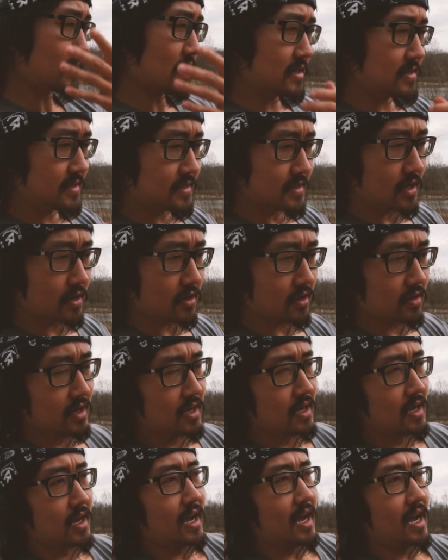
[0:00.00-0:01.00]
So
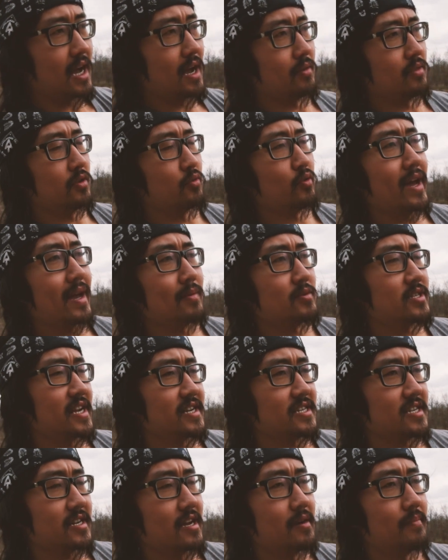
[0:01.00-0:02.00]
the way I'm
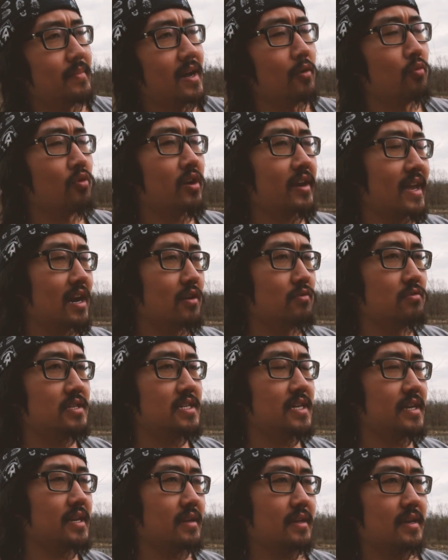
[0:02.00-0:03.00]
changing up my workout
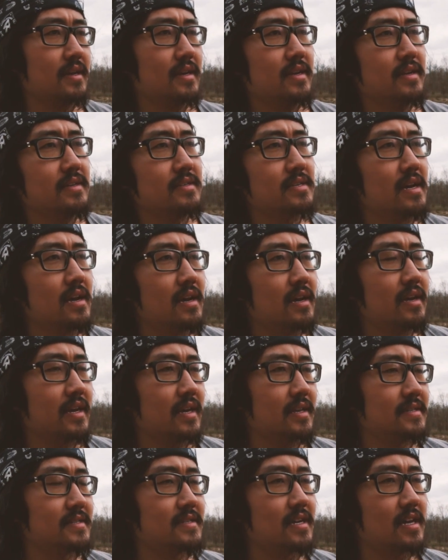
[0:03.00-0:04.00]
routine is,
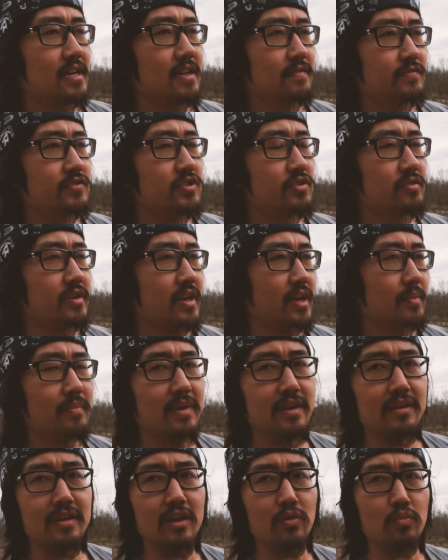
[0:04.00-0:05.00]
instead of doing a
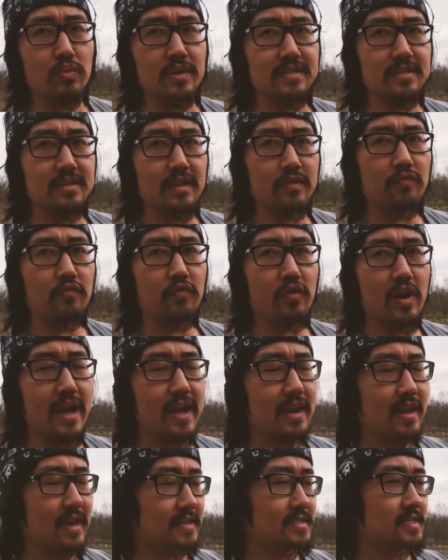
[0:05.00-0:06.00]
Monday, Wednesday,
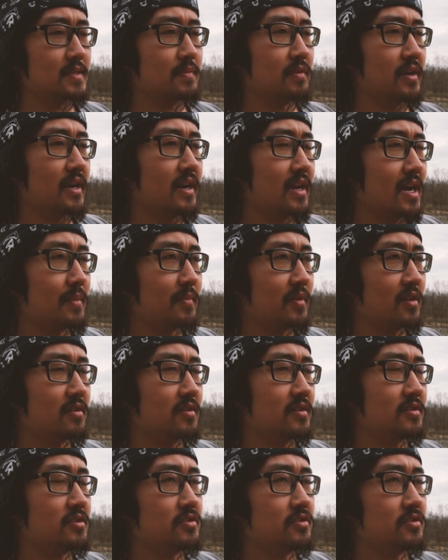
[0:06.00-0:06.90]
Friday split, I'm going